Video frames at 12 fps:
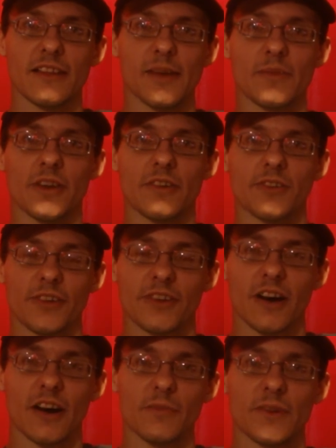let me know in the
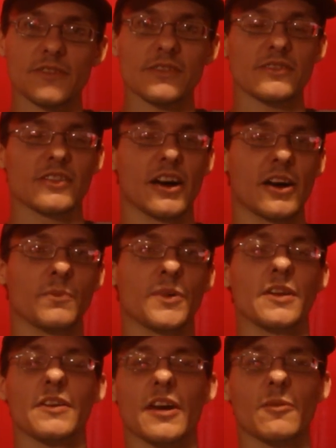comments. Just
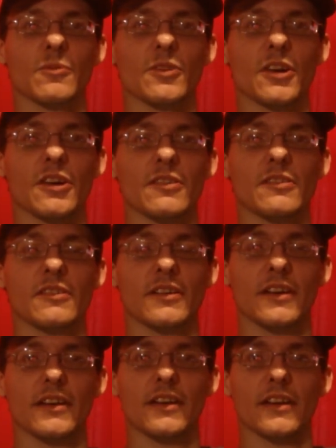comment it down below
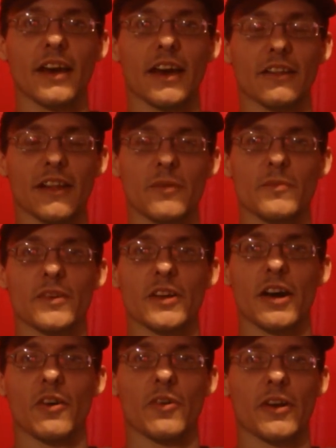and let me
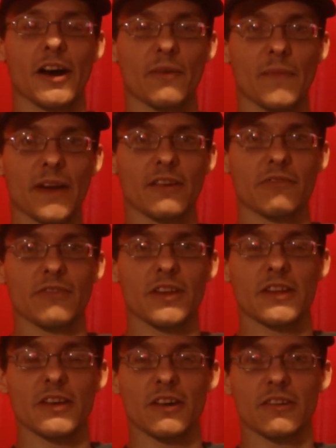know, and I'll make a
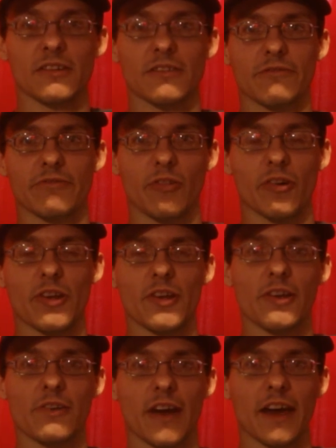video for
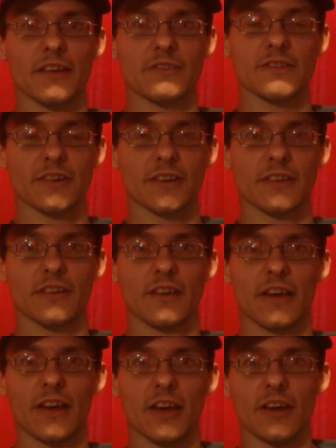you answering
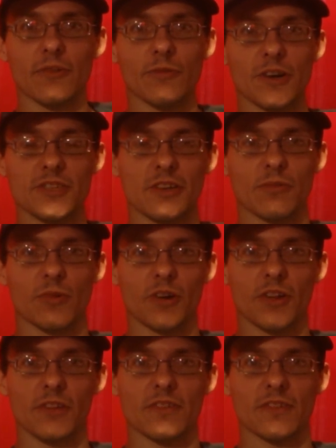what you're
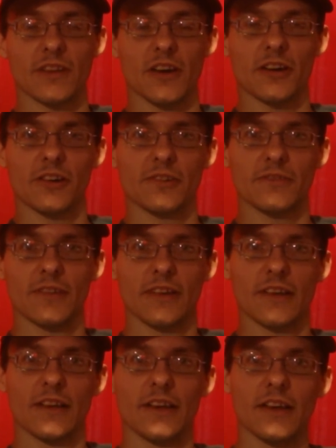wanting to know.
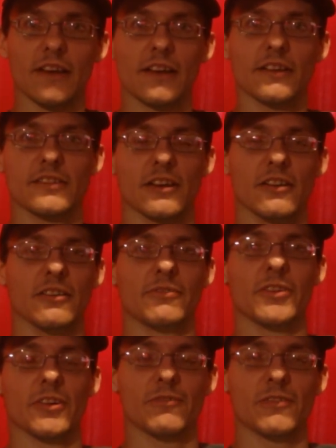So
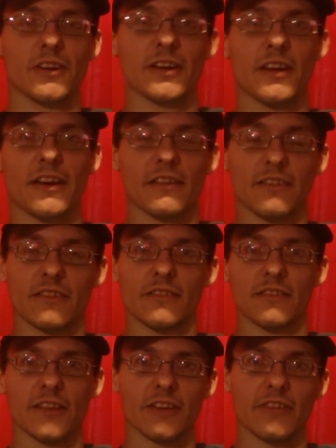feel free to
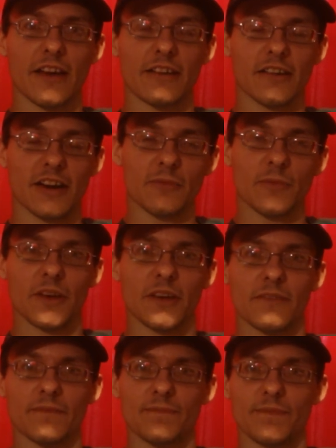leave that
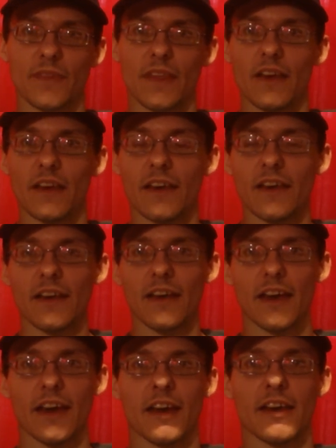comment,
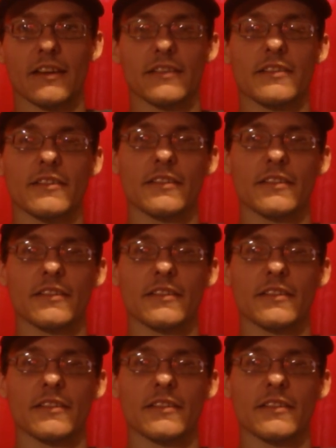and